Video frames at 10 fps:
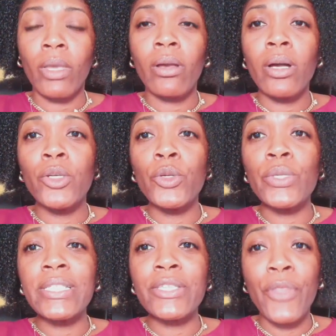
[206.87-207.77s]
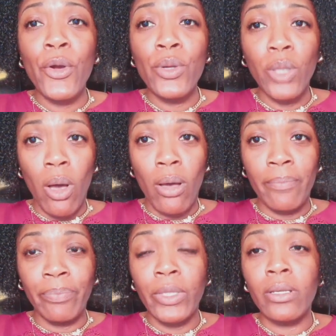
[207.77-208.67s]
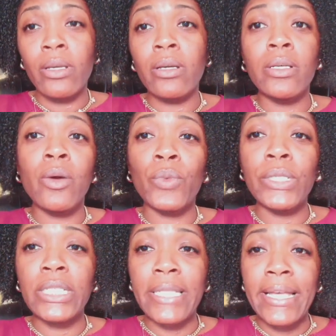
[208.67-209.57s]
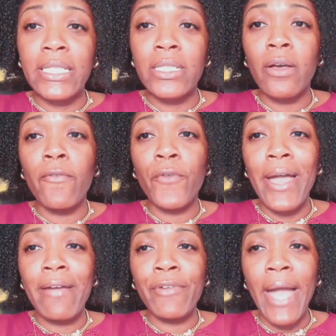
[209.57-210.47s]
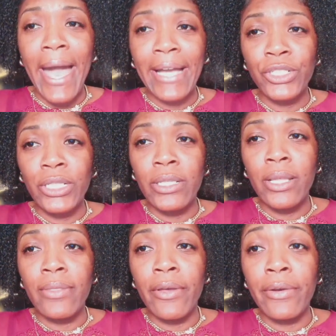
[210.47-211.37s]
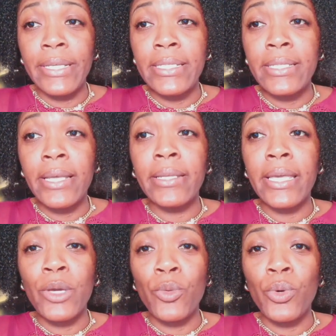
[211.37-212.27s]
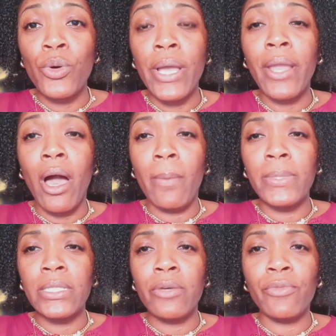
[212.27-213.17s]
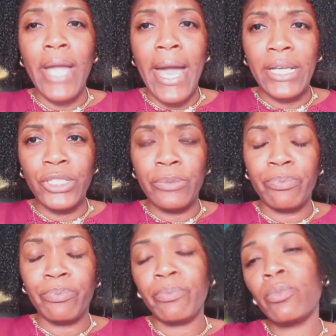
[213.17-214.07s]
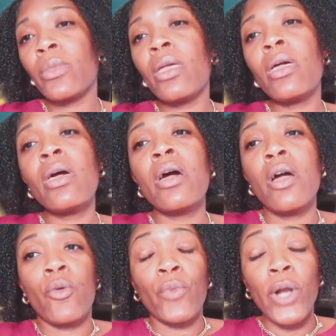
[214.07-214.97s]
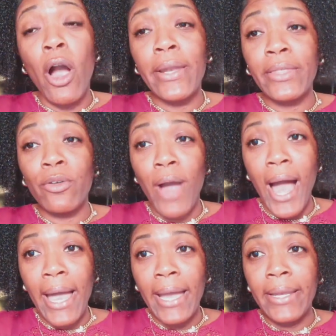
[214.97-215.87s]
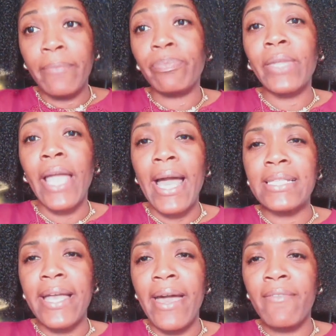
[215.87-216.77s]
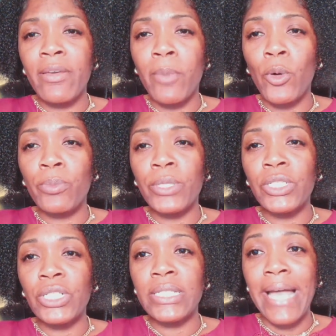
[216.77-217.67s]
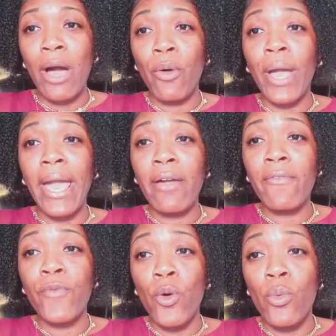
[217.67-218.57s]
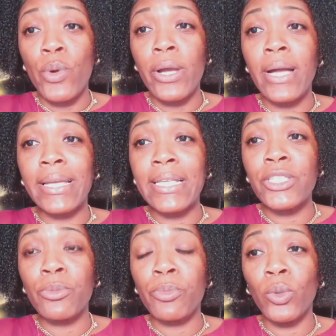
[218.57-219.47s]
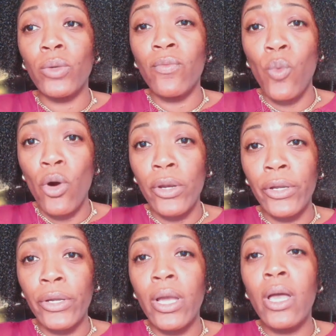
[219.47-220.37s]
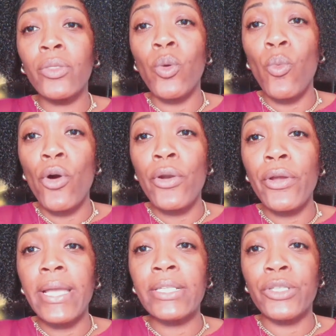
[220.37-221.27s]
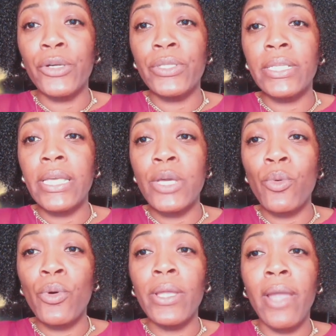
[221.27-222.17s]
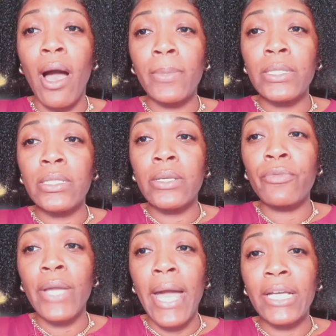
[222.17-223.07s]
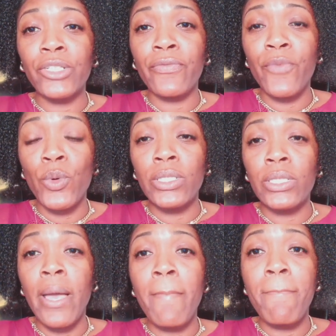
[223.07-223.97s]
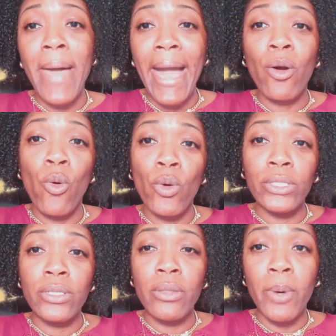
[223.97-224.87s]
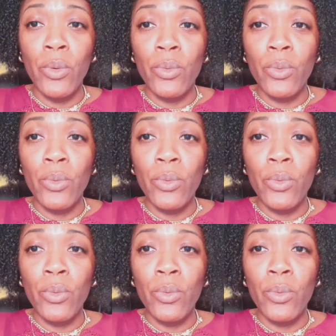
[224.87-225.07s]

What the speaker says: Newton's third law, which states, for every action, there is an equal and opposite reaction. Regarding the ride, as the heavy boat pushes down and forward against the pool of water, the water exerts an equal and opposite reaction force back onto the boat.